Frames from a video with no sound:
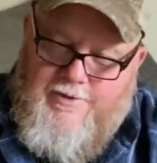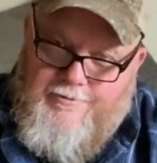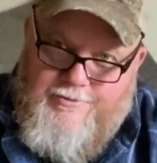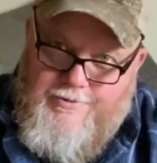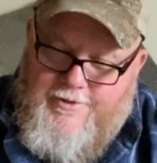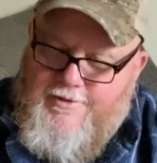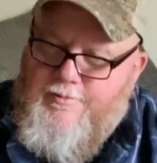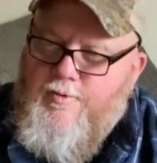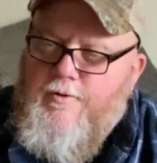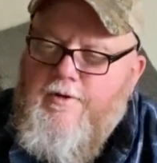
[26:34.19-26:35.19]
I don't drink
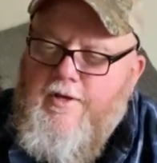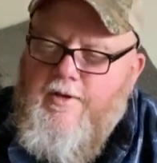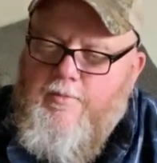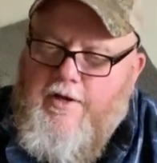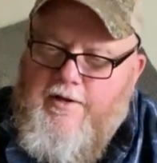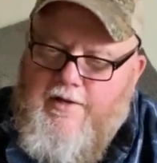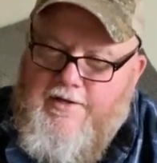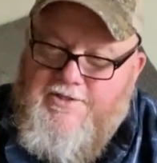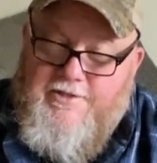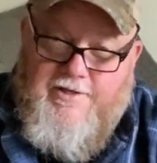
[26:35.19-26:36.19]
anymore, but I
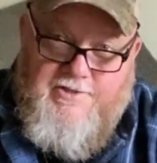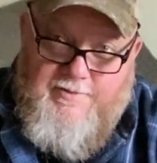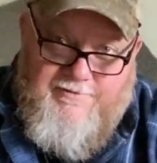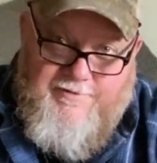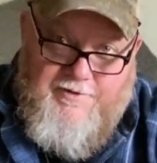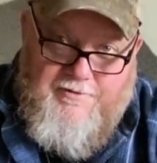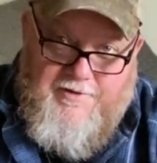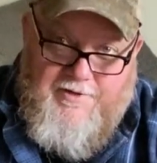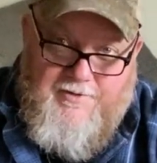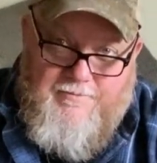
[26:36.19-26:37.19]
sliced my finger
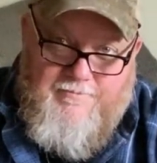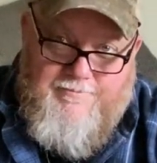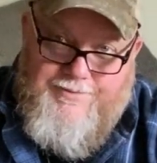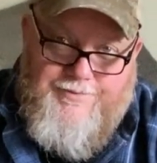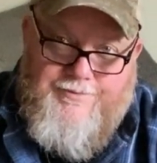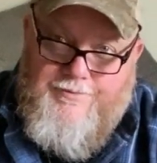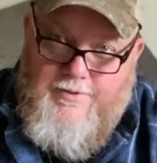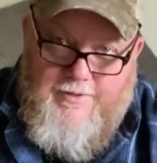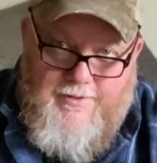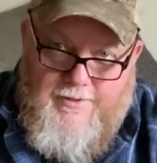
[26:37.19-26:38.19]
like
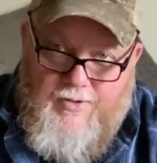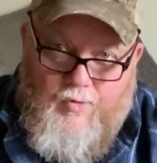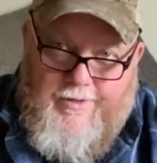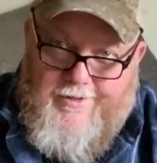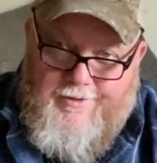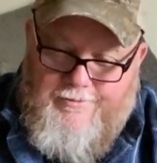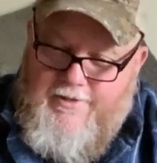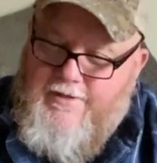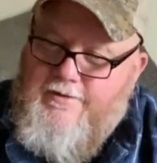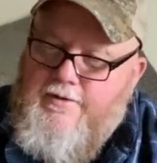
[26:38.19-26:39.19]
quickly with
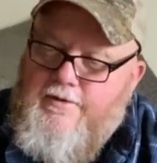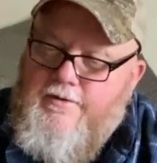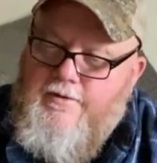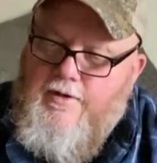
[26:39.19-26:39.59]
that thing.